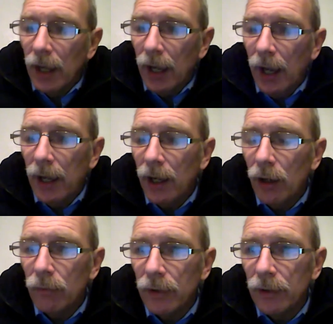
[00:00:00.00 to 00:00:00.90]
I
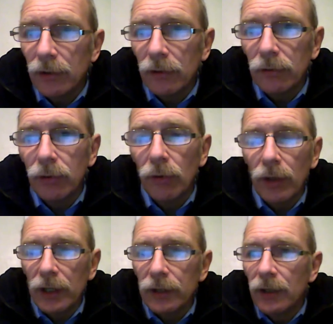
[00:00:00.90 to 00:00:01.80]
hope that this little talk
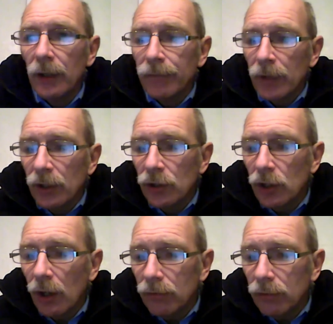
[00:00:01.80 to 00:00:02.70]
has
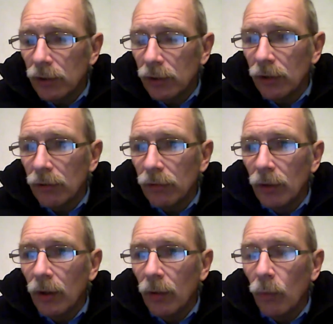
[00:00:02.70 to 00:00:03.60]
shown to you
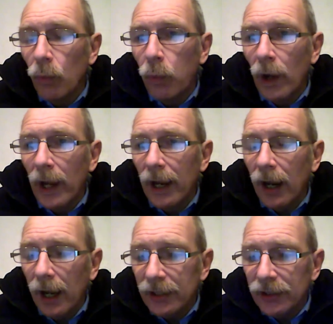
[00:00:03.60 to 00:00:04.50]
where
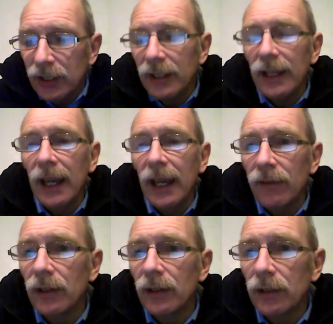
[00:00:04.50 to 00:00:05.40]
I see the
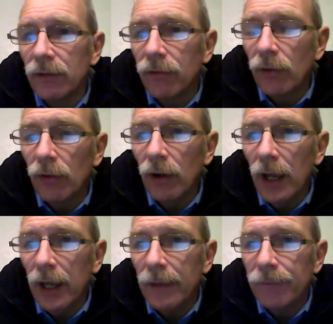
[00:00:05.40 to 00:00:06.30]
evidence for
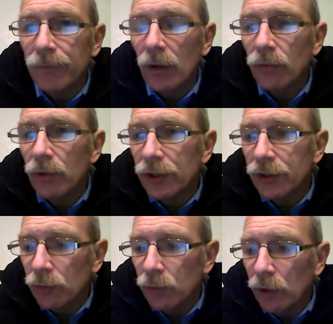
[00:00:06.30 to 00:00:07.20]
a
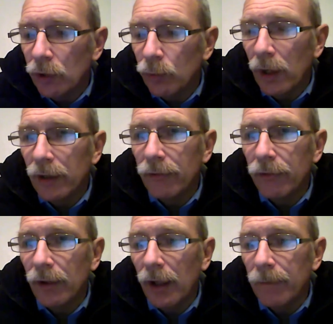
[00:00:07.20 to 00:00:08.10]
recent worldwide
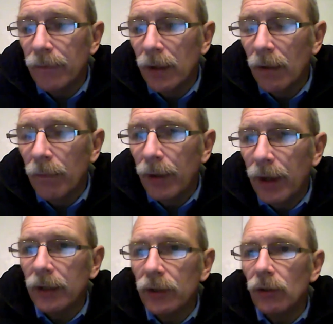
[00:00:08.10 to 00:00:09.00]
flood. But I
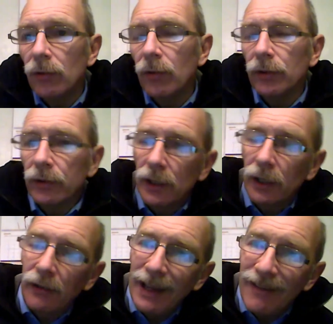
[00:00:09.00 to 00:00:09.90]
do want to kind of
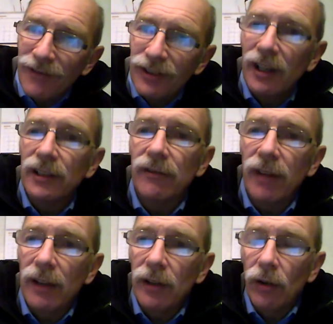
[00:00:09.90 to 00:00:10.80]
emphasize the
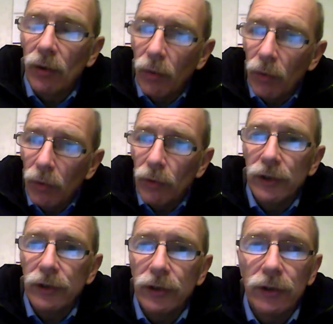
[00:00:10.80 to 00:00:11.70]
fact that not all
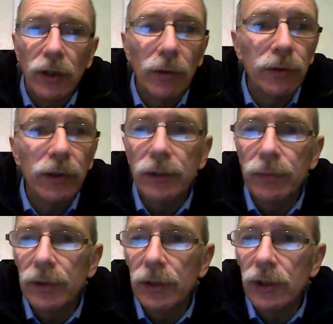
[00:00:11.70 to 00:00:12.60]
Christians hold to this
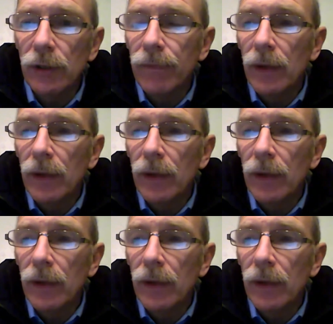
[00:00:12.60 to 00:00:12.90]
position.